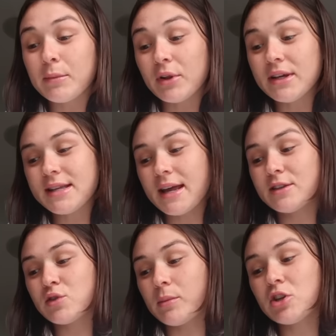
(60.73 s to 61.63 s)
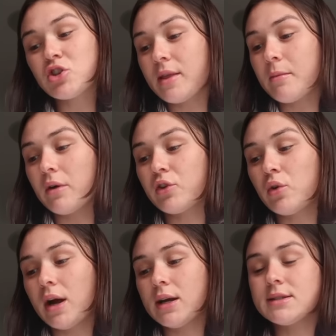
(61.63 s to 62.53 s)
I'm really excited. So I'm gonna try them on for you
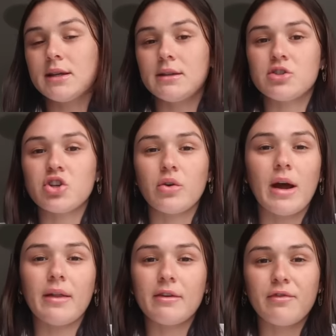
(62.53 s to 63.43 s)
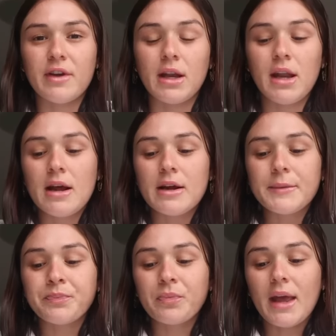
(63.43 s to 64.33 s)
guys and show you how they fit
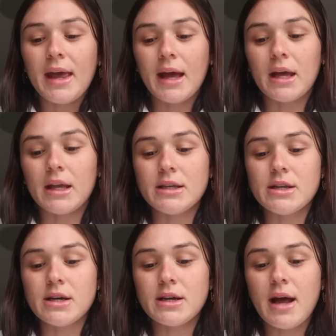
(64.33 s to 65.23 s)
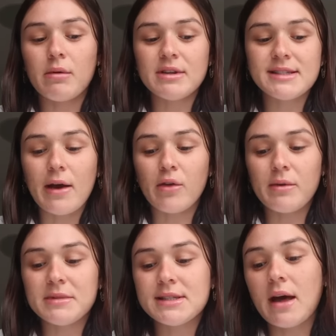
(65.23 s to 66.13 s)
and how I style
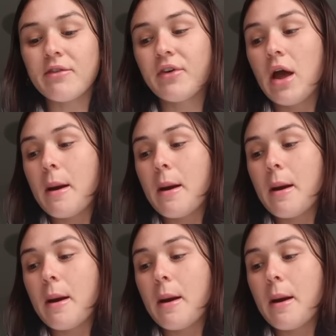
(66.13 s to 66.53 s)
them and stuff.